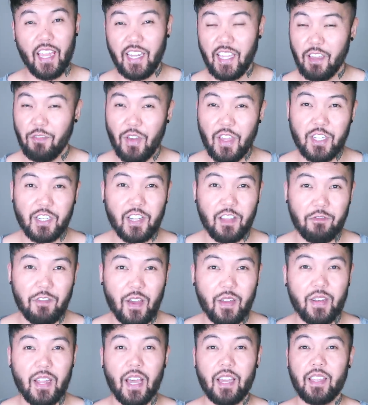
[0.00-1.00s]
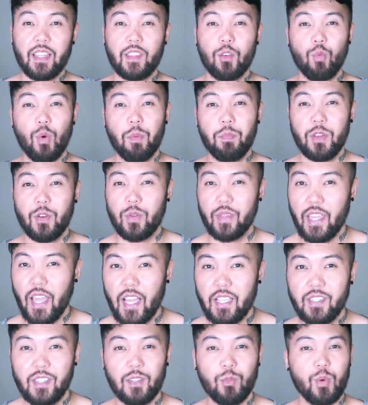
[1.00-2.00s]
And he eventually found out that the woman who
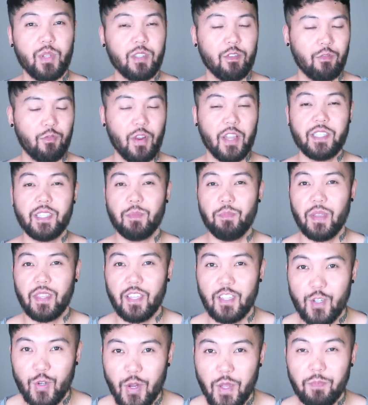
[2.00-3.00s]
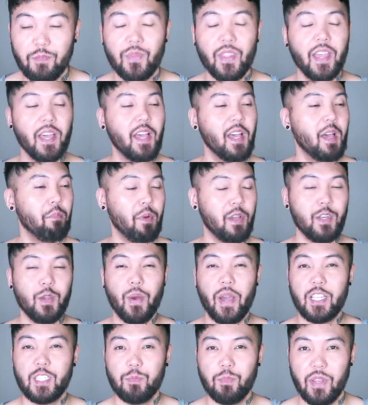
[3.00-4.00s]
canceled was afraid to make the trip, but
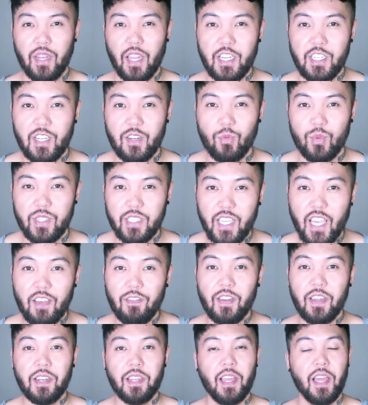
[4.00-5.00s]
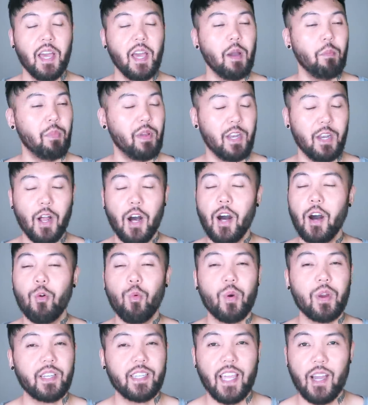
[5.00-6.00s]
no explanation was given, but it
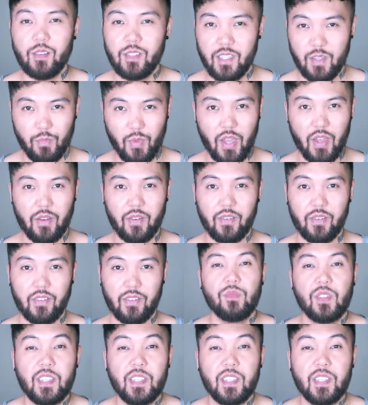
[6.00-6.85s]
all worked out somehow.